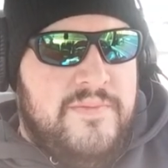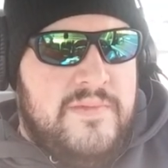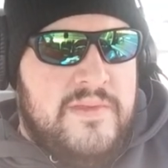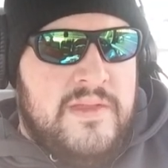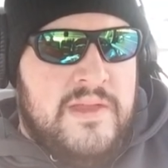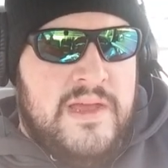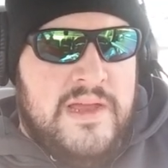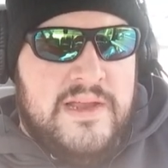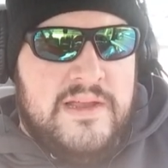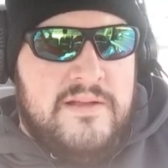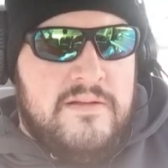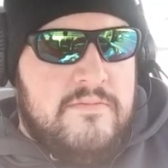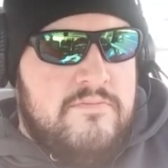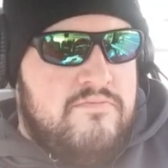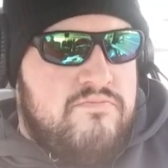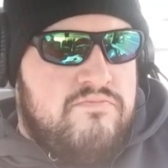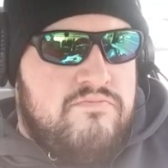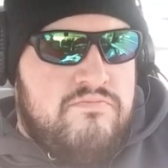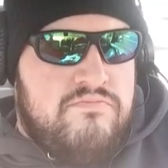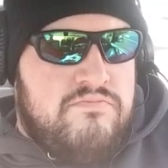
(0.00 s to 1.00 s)
Like,
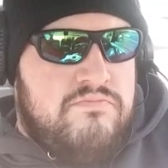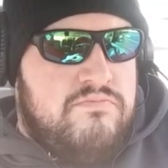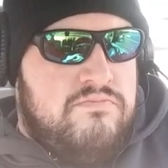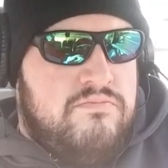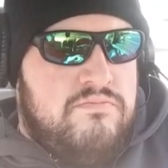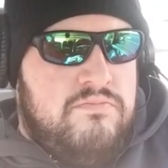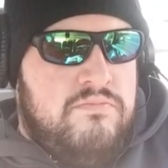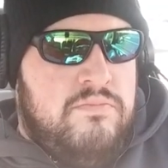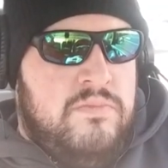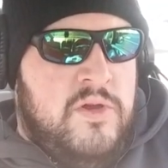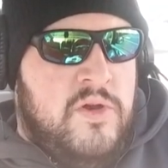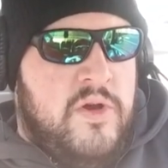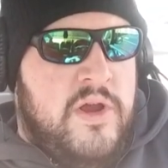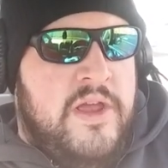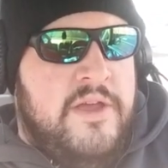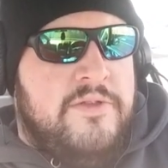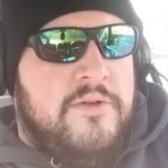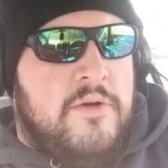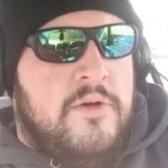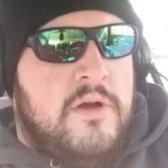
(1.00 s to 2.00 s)
you're
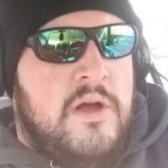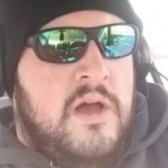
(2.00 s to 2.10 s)
either